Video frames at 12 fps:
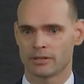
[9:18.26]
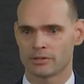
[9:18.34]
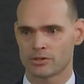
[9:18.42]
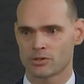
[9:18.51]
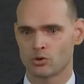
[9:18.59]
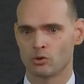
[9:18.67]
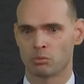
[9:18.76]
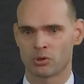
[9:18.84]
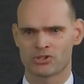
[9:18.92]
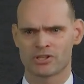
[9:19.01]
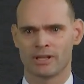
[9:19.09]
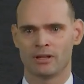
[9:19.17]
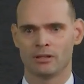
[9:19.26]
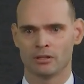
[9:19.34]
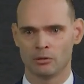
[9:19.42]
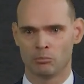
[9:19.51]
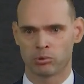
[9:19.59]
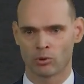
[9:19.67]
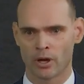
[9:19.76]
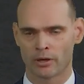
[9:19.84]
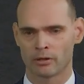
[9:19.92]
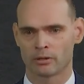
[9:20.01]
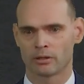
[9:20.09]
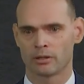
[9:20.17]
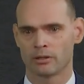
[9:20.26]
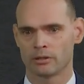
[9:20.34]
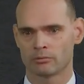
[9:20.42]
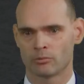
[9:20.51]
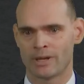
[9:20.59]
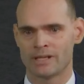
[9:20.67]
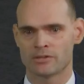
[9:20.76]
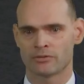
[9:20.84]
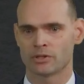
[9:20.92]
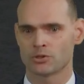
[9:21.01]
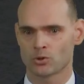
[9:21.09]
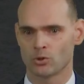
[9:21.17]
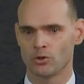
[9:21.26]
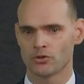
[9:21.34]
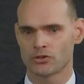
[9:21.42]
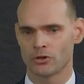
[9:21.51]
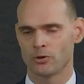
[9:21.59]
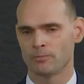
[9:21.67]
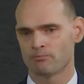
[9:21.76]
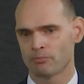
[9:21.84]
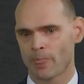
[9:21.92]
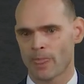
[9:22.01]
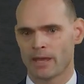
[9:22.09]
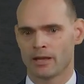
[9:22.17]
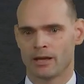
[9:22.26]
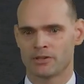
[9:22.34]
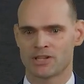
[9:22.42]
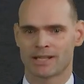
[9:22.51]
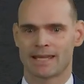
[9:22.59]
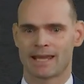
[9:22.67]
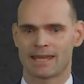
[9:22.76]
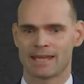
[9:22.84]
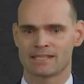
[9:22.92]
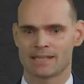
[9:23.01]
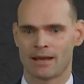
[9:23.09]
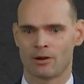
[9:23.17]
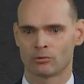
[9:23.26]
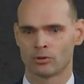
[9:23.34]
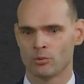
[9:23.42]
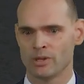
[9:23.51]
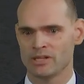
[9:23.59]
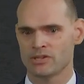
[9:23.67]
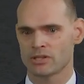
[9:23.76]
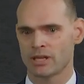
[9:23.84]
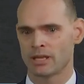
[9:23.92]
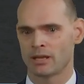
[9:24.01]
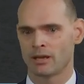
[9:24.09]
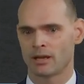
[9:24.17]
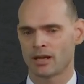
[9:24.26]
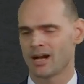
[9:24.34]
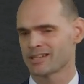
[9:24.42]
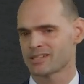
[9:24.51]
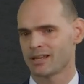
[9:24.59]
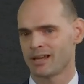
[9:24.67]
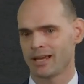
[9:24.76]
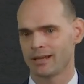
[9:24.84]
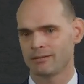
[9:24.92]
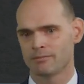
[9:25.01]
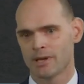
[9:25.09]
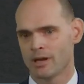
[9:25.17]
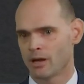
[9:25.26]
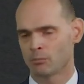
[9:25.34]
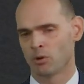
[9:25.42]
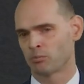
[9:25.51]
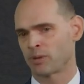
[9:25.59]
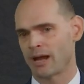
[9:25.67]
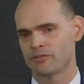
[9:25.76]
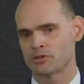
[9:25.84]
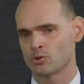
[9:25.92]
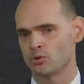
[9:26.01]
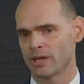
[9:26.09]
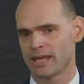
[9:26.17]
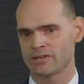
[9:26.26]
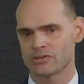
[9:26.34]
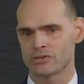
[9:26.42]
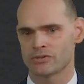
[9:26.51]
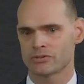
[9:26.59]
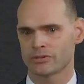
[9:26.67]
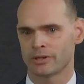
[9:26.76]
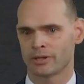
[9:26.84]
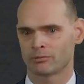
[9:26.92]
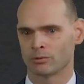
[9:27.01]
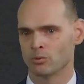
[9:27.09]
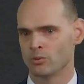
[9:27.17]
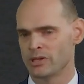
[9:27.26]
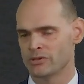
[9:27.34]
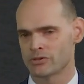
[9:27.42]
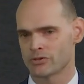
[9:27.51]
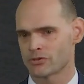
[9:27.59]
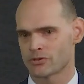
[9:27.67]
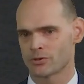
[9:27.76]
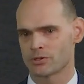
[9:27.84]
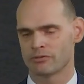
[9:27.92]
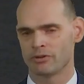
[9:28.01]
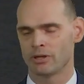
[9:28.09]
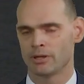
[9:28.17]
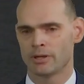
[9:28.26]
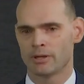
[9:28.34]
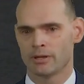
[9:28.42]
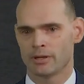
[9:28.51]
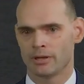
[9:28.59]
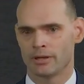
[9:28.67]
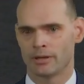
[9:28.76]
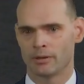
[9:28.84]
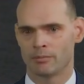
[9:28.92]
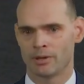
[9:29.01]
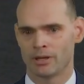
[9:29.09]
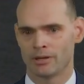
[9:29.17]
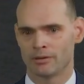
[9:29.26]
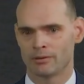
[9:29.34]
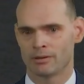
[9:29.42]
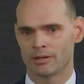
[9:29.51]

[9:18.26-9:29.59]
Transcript: school personnel a little broader range of control. So check that case out. Ruiz and Considine are both private school cases. Ruiz is a search of a